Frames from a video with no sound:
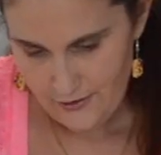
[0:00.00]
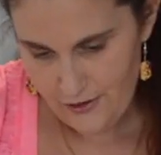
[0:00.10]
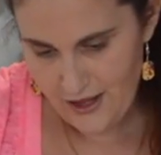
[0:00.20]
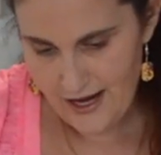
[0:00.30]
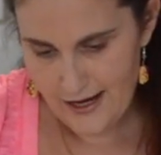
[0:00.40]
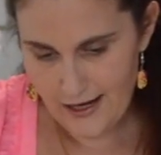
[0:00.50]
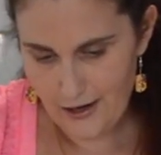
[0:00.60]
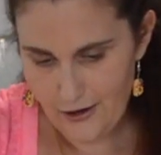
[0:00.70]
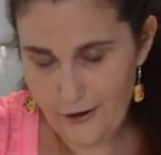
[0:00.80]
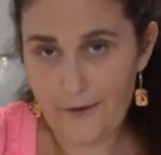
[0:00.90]
There you
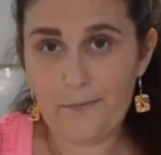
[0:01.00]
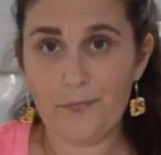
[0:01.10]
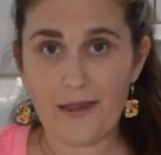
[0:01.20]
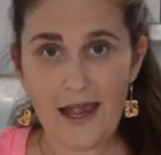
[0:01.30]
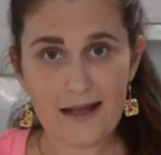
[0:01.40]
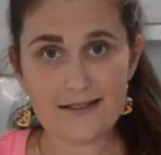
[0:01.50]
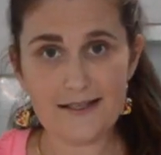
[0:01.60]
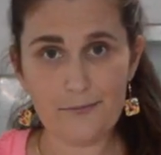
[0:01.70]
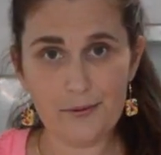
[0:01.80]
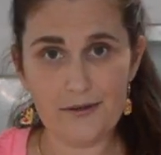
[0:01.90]
go. How
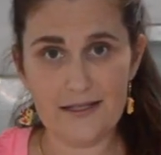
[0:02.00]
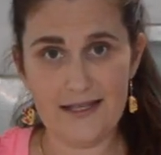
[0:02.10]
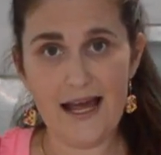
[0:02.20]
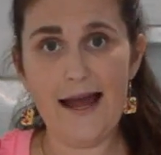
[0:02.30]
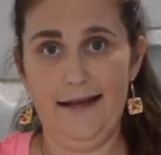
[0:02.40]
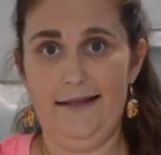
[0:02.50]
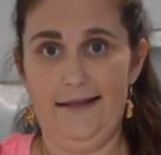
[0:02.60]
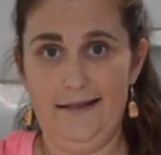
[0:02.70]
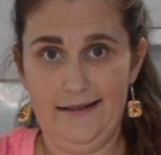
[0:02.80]
simple is that?